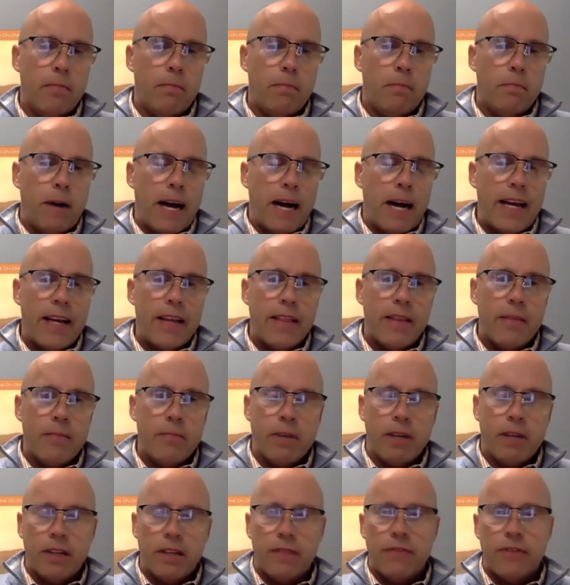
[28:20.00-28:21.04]
By the
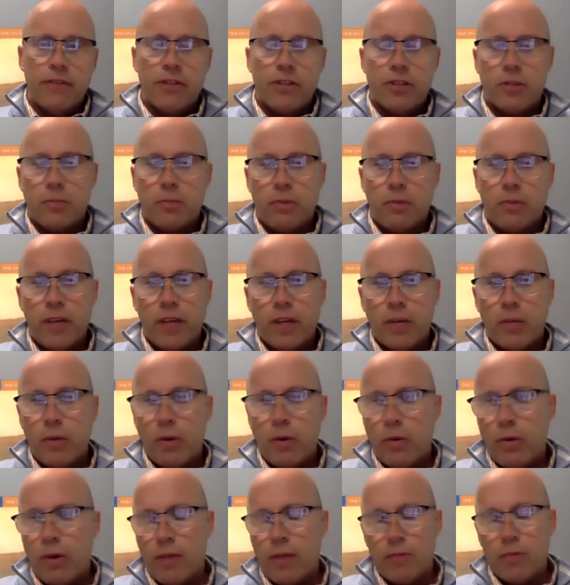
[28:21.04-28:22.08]
middle of the spring, we
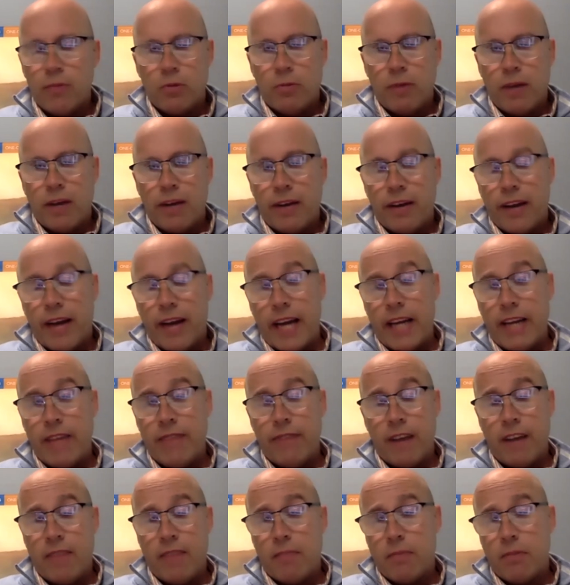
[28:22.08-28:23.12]
were up to about
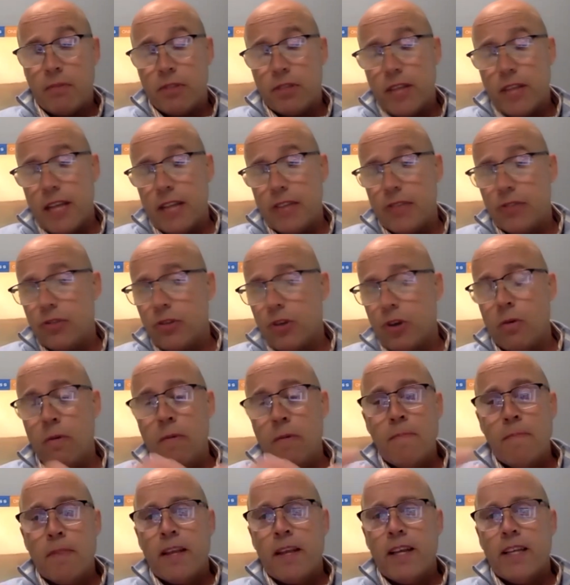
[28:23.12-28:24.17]
95%. So
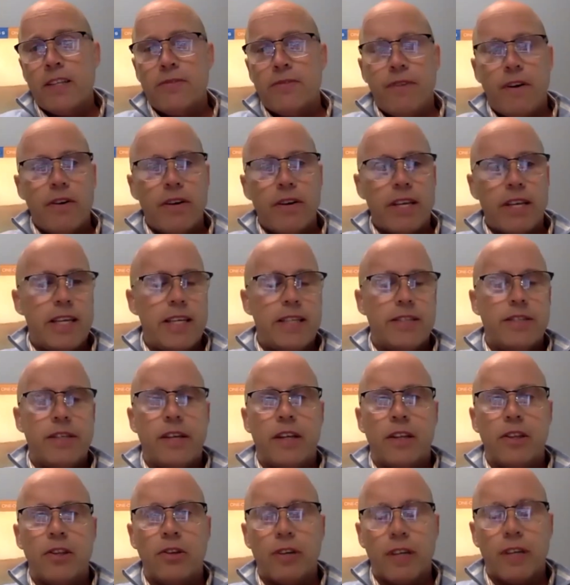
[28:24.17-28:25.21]
it's very easy to
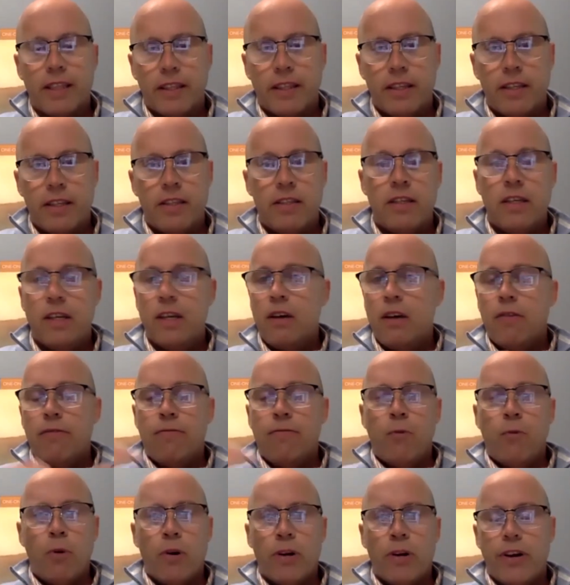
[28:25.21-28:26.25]
look at the
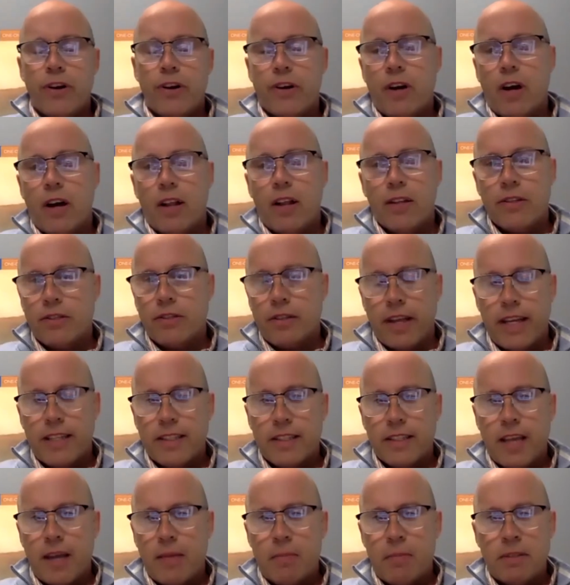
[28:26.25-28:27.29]
four-year college
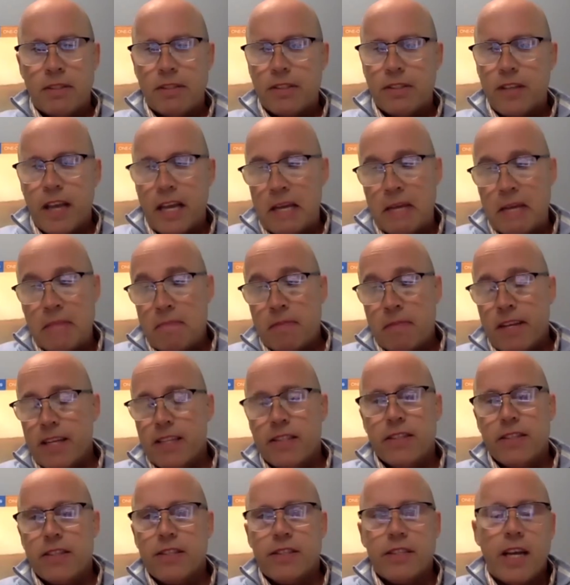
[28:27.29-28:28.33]
landscape and say
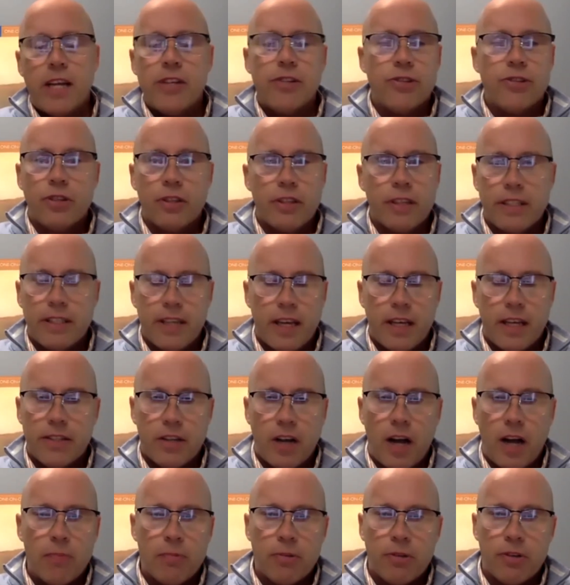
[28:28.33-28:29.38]
it's essentially test
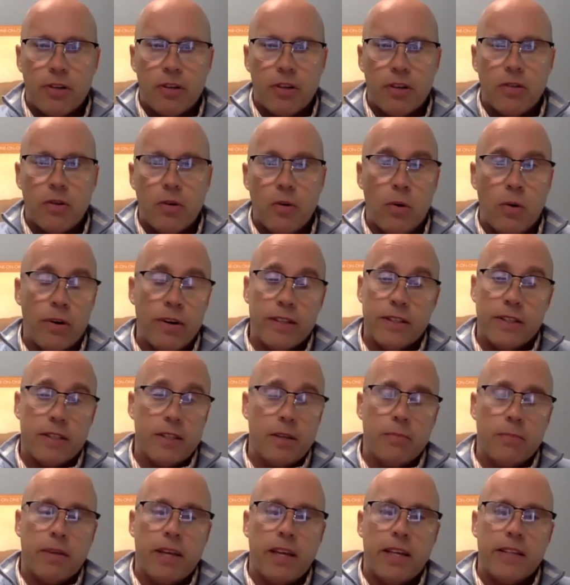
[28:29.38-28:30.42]
optional, or in
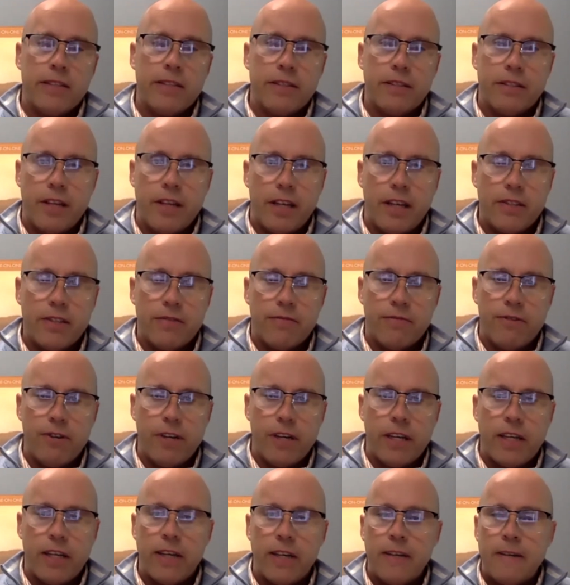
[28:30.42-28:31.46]
some cases test
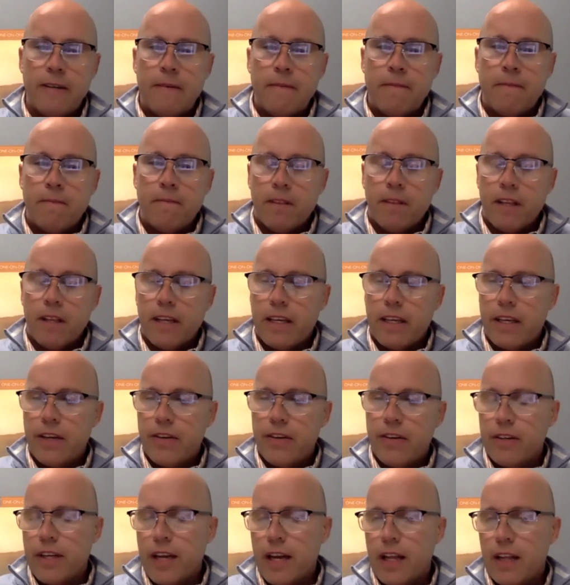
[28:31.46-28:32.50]
free, like here
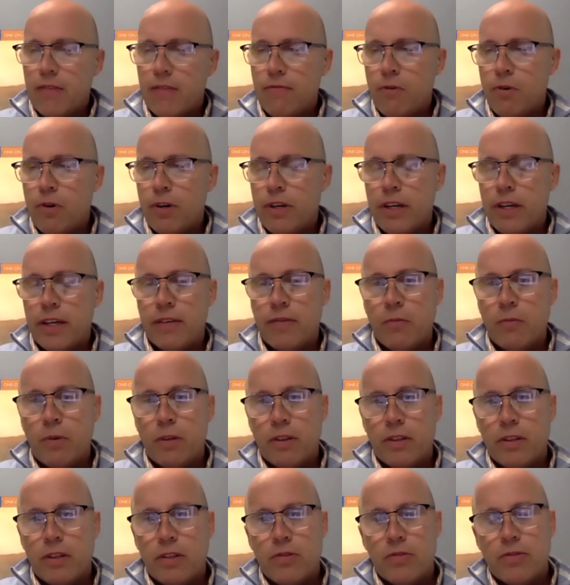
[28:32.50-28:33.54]
in California
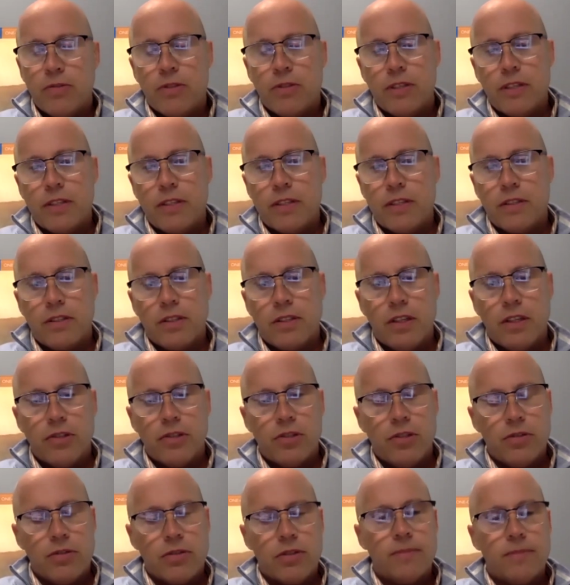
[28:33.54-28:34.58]
with the UCs and
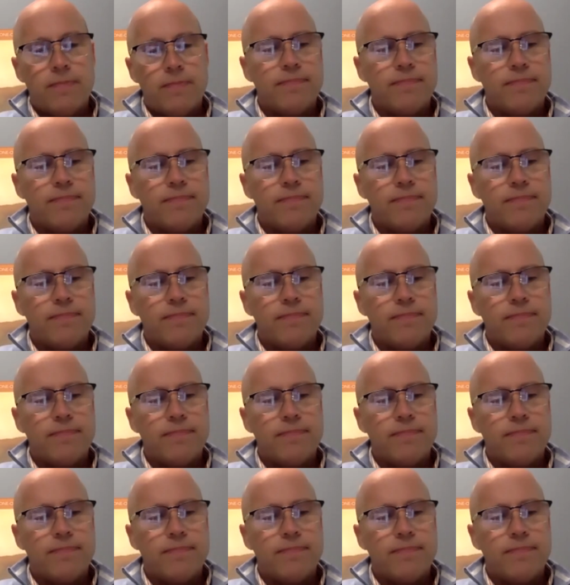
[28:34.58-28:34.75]
CSUs.